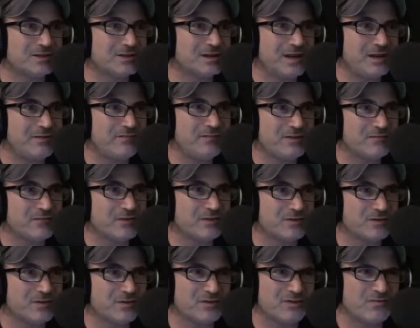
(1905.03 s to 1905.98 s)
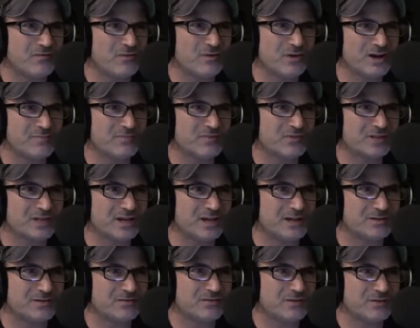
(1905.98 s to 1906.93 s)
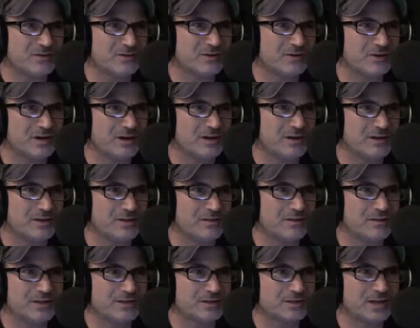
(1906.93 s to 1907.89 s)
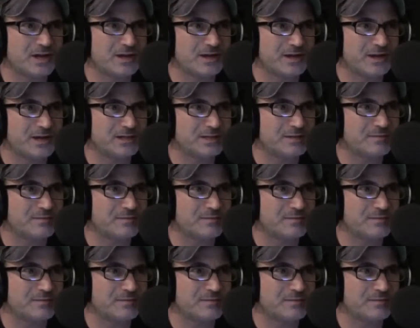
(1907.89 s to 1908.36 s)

I've never heard 40% for this kind of case,